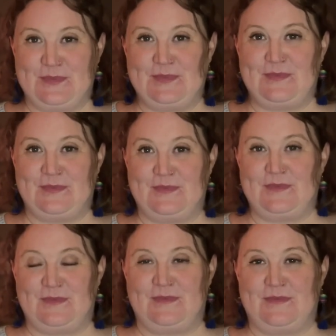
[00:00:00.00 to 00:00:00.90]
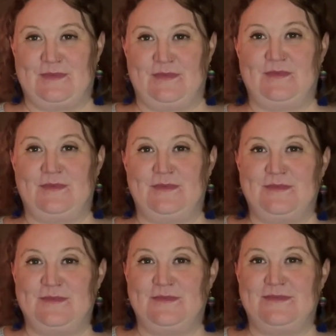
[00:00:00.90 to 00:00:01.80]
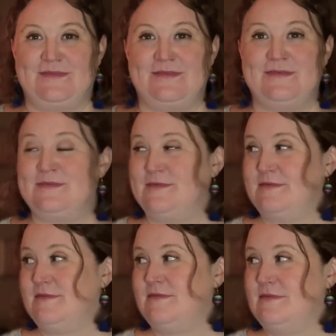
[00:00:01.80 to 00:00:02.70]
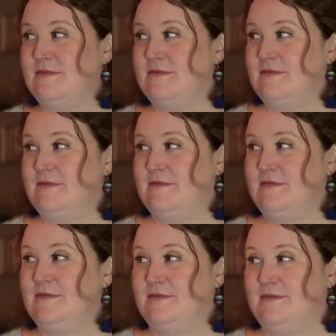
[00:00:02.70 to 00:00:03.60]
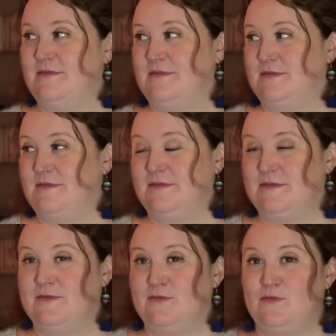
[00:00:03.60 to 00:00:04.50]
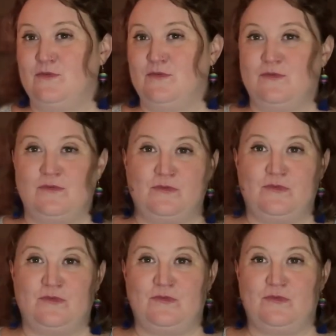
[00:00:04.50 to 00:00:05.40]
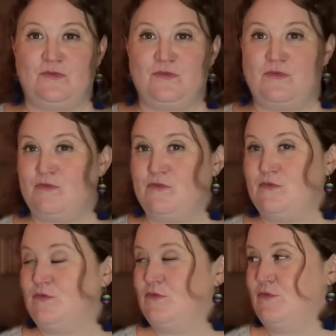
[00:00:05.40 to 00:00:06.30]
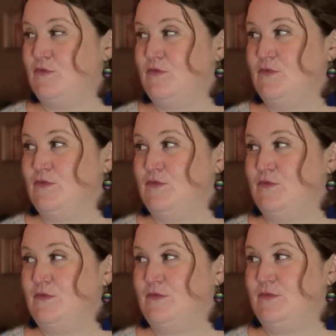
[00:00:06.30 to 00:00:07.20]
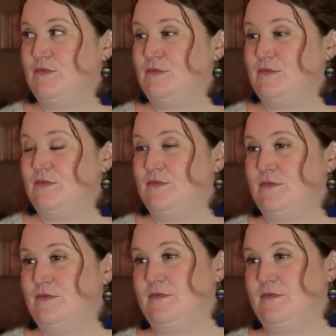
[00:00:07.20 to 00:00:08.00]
No words are spoken by the person on screen.